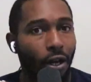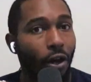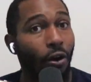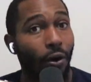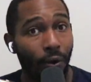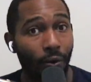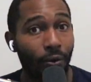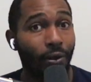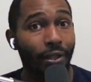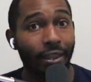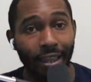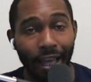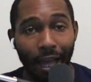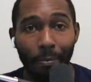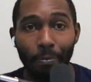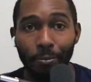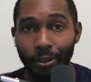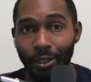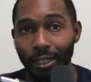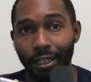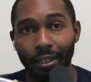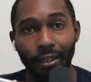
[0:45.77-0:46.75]
on that
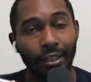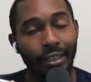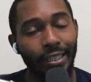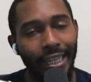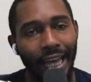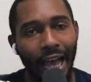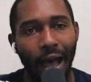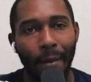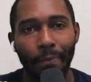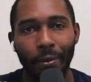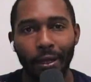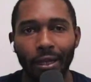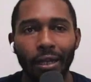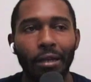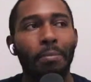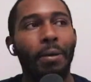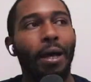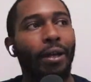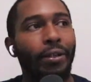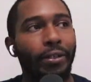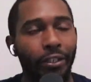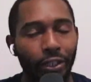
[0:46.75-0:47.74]
particular topic
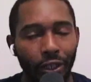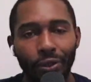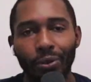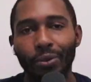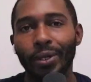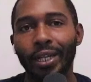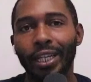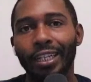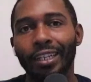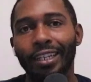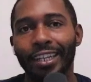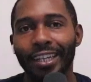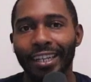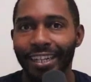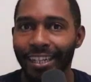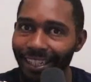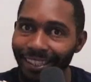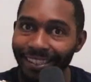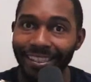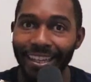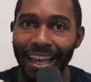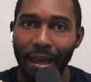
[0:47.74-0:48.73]
about doing
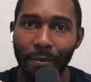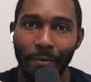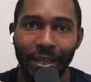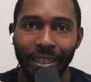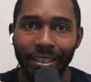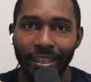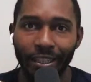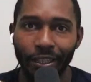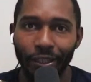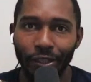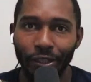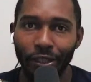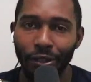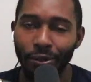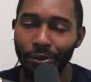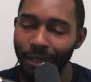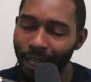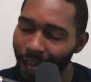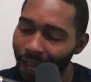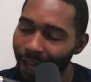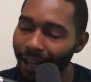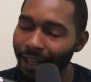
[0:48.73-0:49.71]
assignment deals. So
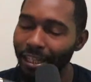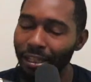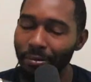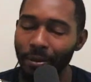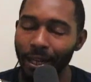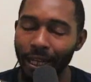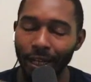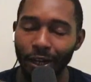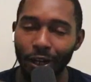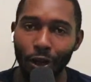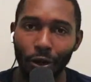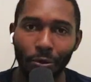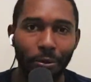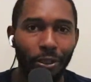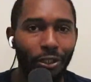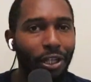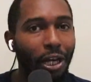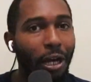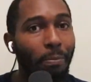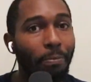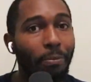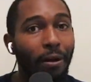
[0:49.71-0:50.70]
guys, man, I hope that
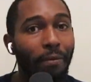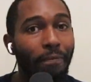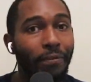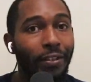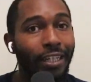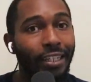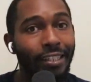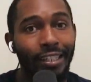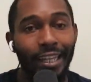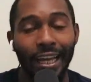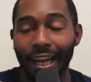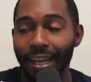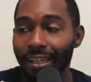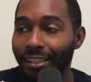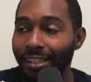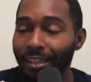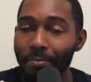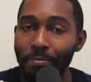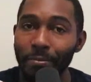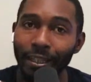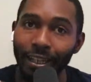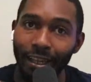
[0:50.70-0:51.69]
y'all pumped for this
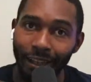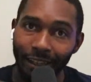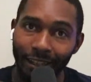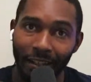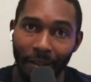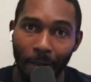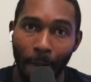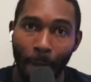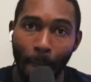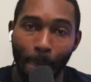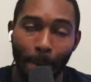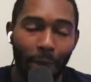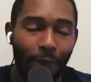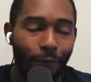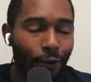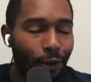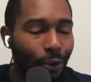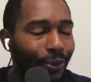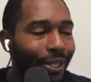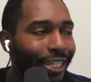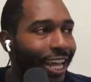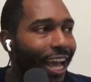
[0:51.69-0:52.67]
content. But look,
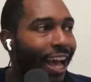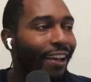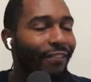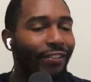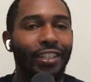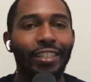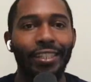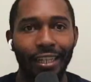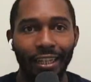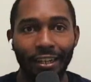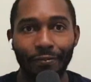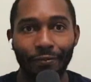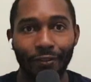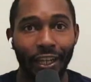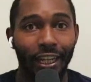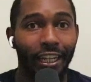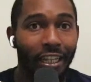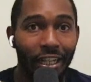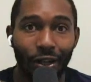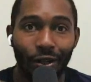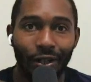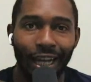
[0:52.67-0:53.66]
before we dive into the
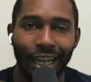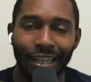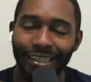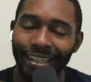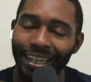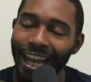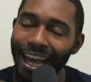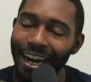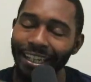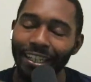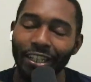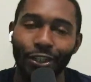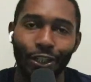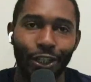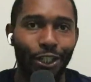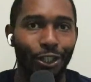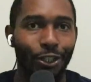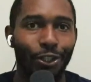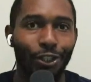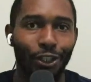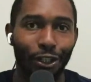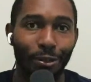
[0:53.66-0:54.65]
video, guys, I got to do
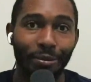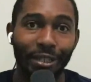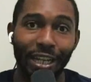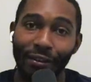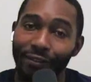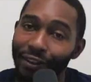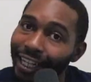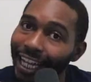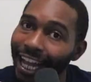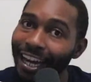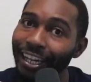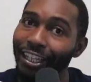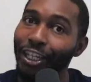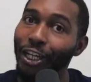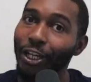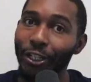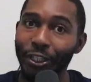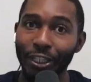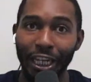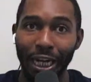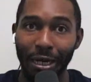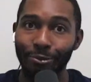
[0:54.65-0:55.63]
the YouTube stuff. I got a
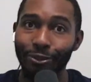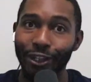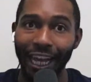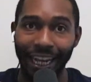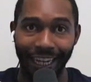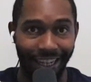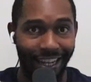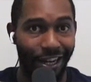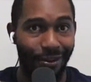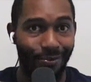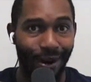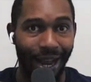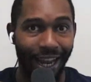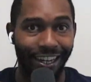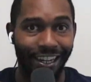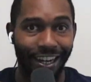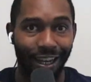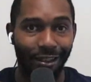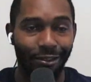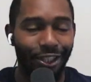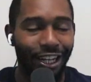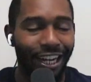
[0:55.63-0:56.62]
goal that I'm trying to hit right
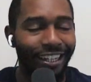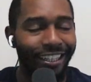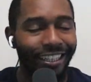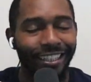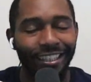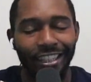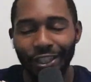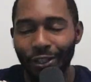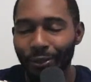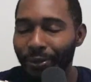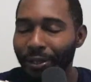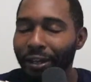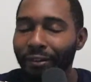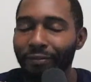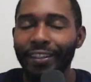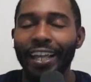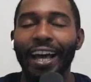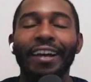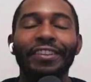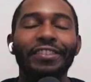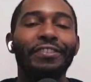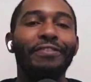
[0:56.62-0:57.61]
now. I'm trying to get the
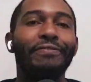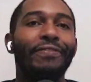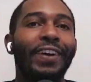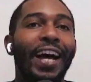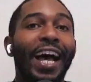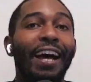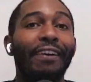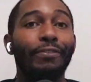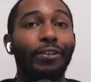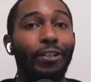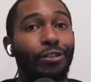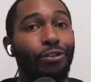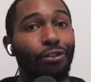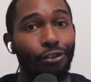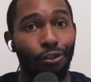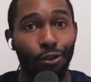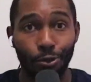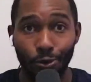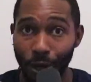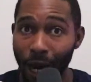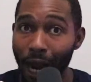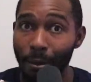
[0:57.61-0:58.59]
12,500
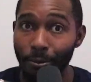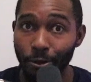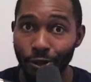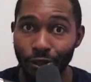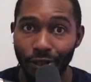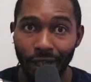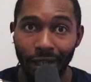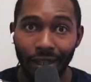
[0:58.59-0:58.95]
subscribers